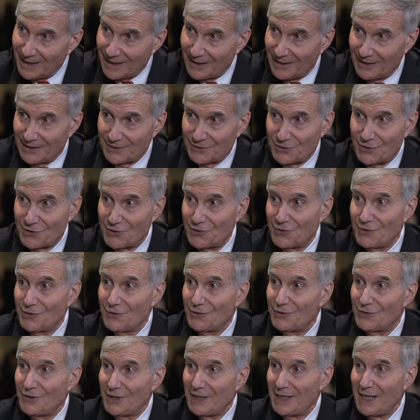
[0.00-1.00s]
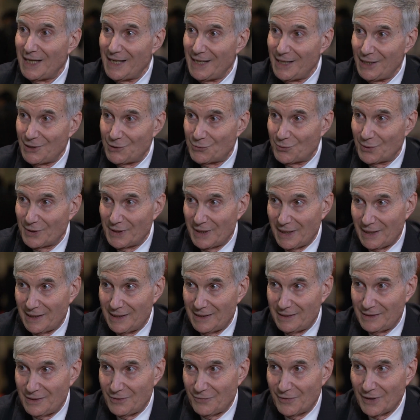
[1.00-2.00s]
uh, to the age when they
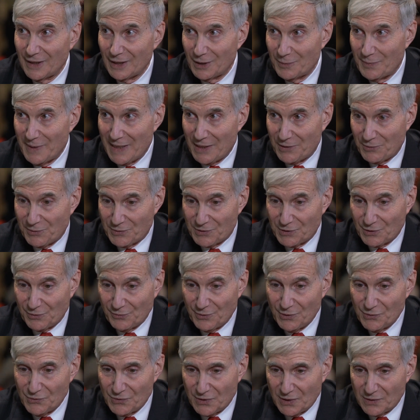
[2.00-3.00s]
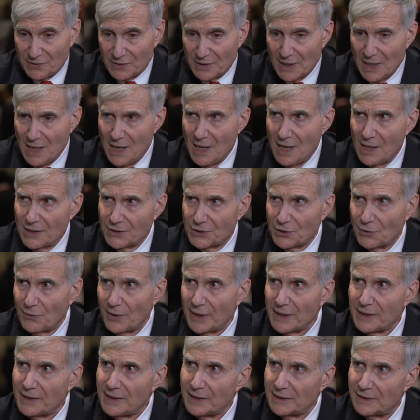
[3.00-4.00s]
can develop atherosclerosis.
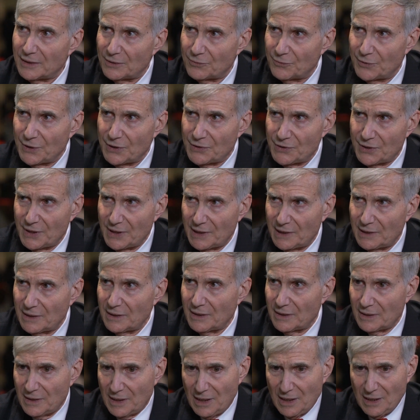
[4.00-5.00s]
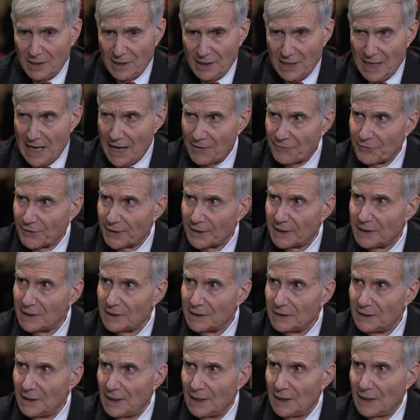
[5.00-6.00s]
So I think that reaching uh,
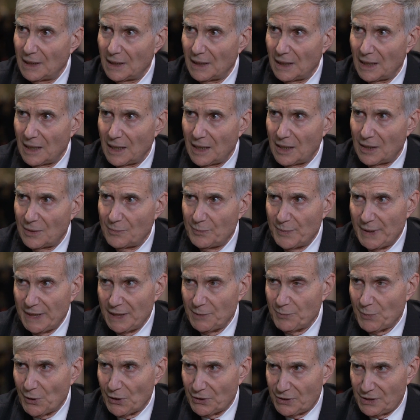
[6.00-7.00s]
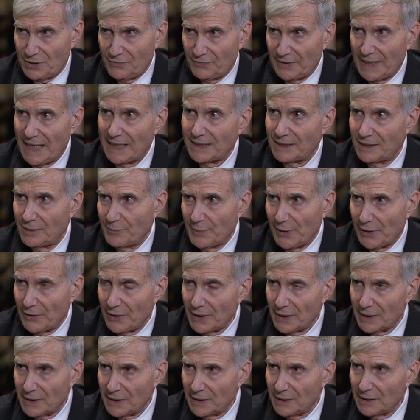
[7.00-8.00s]
Africa, uh, many parts of Latin
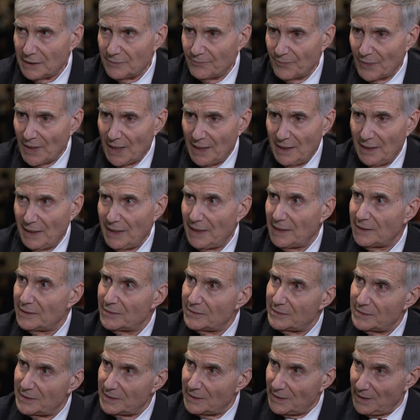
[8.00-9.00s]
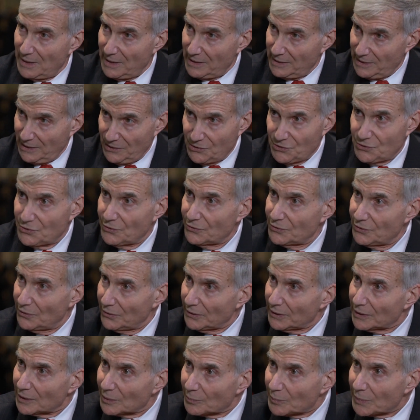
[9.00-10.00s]
America, and uh, Eastern
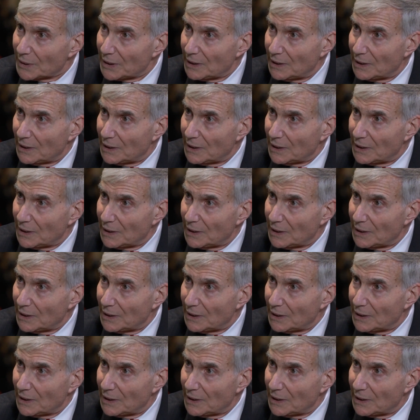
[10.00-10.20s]
Europe,